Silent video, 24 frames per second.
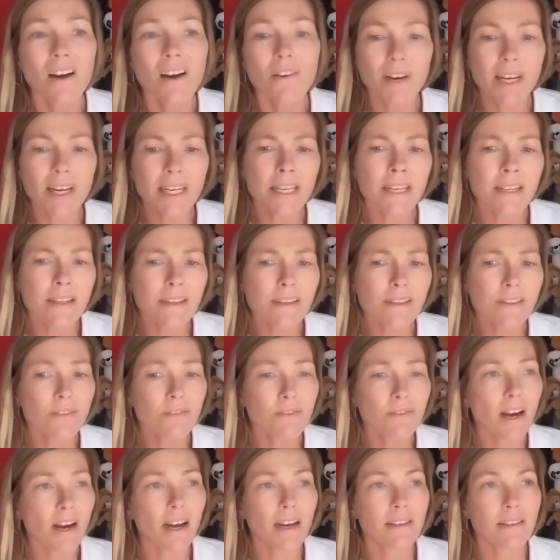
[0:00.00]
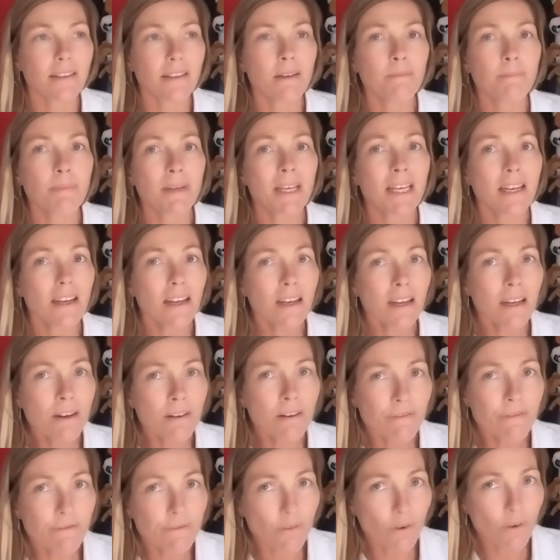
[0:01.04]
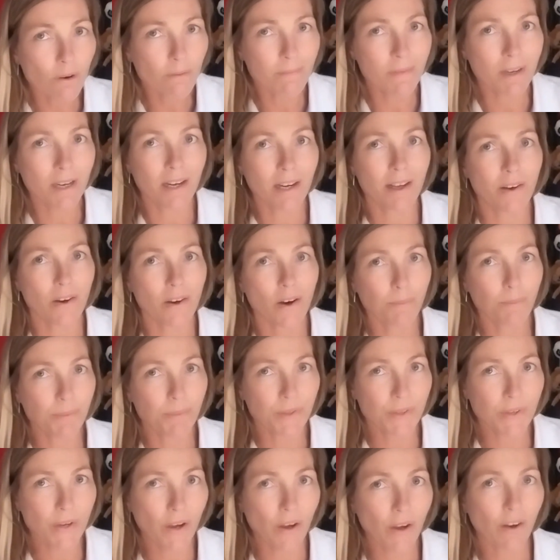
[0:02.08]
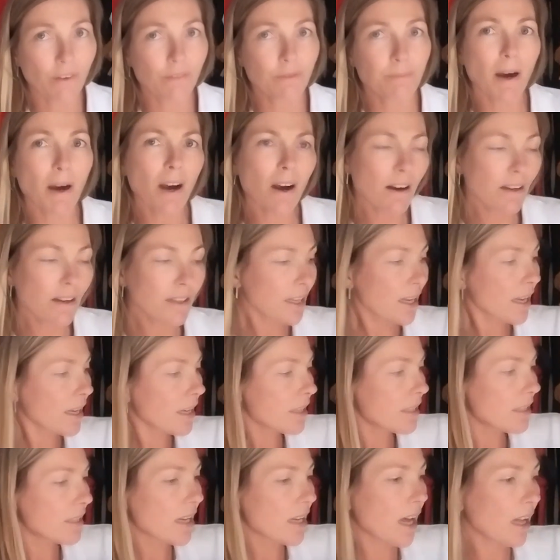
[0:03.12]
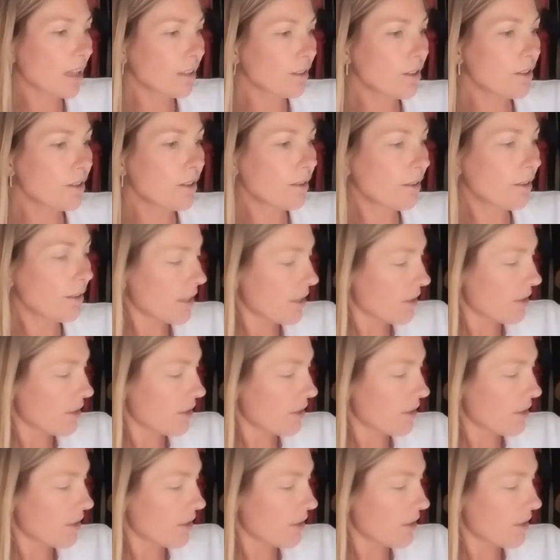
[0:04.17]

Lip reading: Readiness to write can be informally observed by asking a child to do a